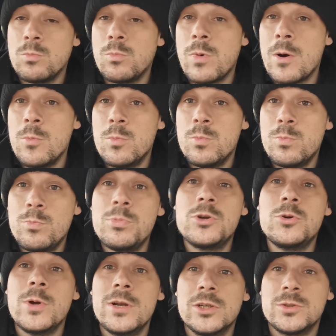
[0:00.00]
Well,
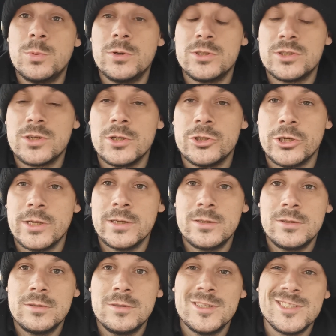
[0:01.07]
between us we'll discuss
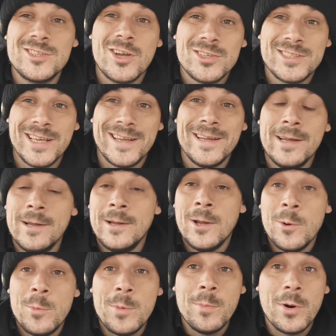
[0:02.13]
it.
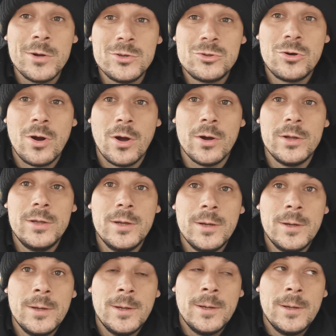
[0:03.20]
We might try
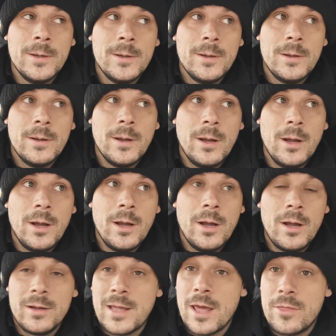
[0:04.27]

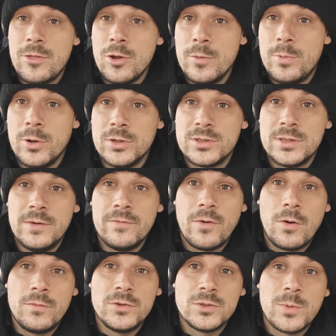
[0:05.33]
and get a third person
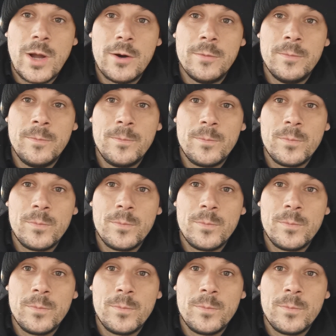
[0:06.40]
involved as well,